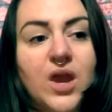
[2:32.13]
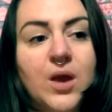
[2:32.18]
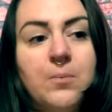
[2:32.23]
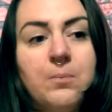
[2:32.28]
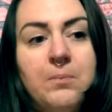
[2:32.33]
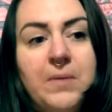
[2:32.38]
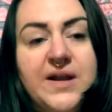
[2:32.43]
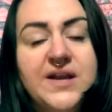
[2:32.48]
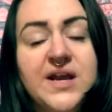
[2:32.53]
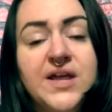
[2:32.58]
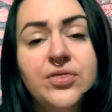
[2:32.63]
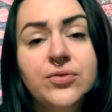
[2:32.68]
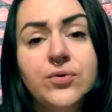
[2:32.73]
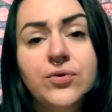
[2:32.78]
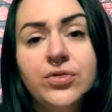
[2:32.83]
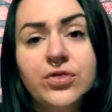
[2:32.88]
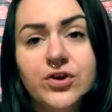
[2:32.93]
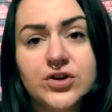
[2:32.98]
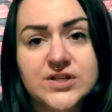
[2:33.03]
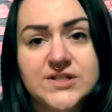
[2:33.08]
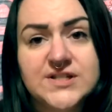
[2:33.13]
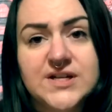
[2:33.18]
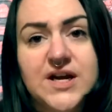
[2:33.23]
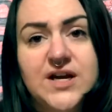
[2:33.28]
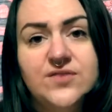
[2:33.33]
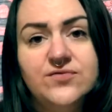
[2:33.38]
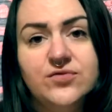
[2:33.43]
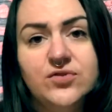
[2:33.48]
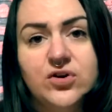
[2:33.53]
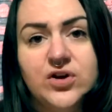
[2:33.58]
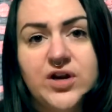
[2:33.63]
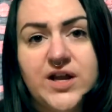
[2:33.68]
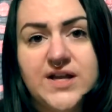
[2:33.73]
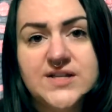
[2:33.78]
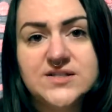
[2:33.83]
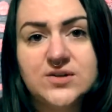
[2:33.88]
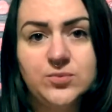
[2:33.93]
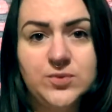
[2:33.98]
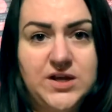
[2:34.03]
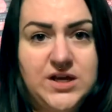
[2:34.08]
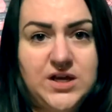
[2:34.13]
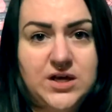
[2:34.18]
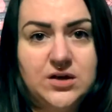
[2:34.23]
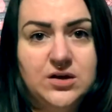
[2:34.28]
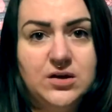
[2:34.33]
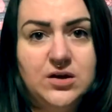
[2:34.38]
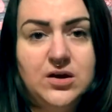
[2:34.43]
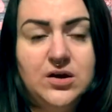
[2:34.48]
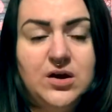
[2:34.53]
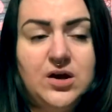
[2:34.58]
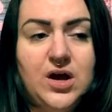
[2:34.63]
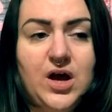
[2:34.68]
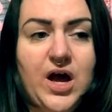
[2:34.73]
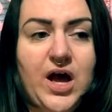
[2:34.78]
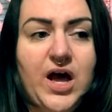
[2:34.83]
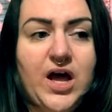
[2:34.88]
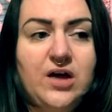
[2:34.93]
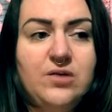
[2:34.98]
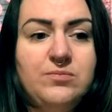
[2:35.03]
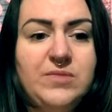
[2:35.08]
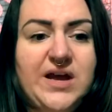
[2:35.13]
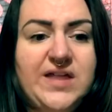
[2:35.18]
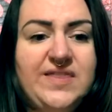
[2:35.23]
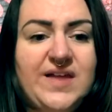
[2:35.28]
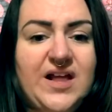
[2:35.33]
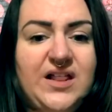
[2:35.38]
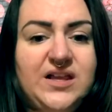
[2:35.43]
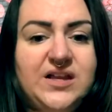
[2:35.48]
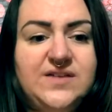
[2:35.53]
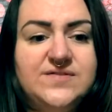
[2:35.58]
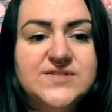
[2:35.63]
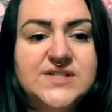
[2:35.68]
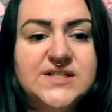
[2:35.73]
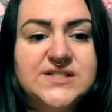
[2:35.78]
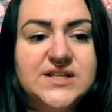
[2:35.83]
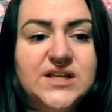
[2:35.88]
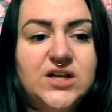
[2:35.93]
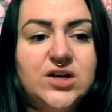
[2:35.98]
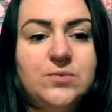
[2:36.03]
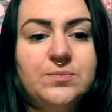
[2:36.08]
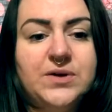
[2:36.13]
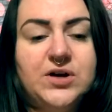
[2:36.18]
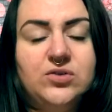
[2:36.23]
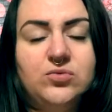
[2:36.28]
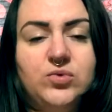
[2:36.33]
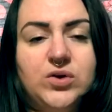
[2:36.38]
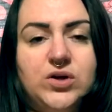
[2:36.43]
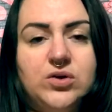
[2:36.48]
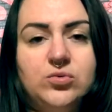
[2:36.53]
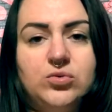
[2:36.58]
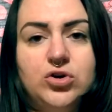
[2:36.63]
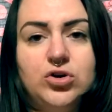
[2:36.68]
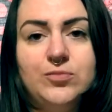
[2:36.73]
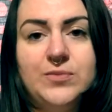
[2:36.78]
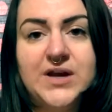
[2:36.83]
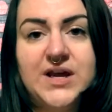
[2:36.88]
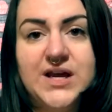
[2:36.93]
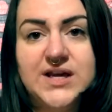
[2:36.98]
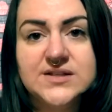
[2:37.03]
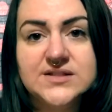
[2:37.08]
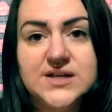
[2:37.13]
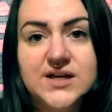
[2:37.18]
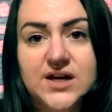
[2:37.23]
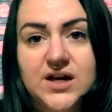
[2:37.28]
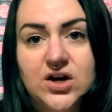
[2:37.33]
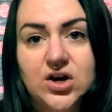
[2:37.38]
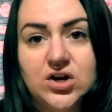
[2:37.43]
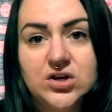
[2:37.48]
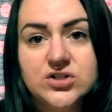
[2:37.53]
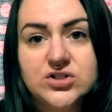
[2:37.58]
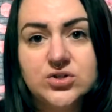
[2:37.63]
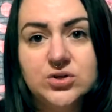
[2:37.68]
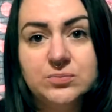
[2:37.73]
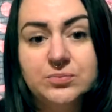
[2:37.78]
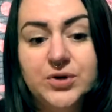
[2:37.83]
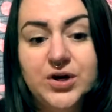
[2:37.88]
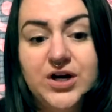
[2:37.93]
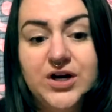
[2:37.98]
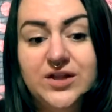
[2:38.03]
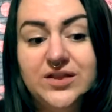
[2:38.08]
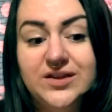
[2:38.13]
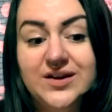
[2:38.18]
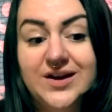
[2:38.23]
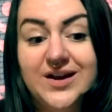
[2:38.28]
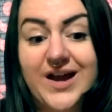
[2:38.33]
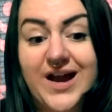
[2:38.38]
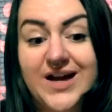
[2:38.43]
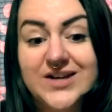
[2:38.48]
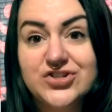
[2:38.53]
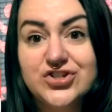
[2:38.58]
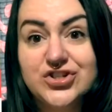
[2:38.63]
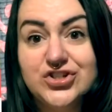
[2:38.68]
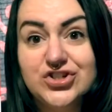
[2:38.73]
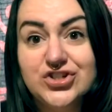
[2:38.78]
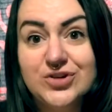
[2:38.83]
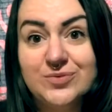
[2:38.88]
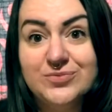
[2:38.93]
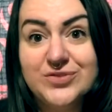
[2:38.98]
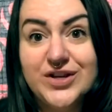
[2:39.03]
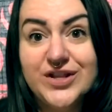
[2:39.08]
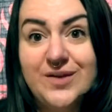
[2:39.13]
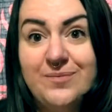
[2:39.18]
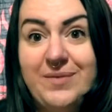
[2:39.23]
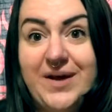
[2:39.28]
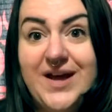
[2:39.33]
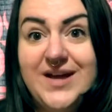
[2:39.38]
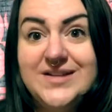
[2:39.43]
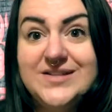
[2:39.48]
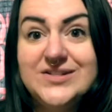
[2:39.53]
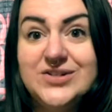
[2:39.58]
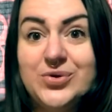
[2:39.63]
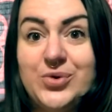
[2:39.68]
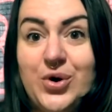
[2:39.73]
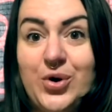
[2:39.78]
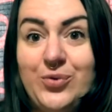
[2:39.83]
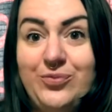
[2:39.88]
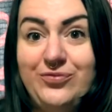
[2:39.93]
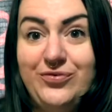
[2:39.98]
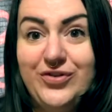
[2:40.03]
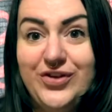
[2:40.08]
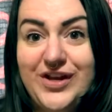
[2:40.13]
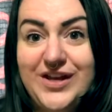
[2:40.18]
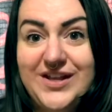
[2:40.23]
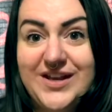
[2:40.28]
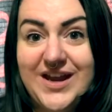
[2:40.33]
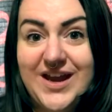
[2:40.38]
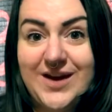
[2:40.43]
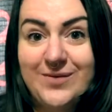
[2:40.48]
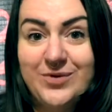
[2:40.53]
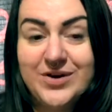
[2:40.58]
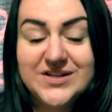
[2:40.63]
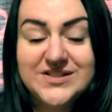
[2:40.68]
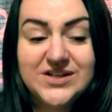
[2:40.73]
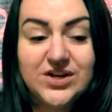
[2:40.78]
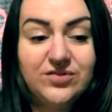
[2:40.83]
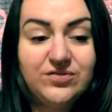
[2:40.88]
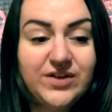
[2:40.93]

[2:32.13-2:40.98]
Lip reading: Monday through Thursday, 4 days a week. And that leaves us a little bit of wiggle room in case I get called to a birth. A cat just jumped on the bed, so hopefully the camera doesn't go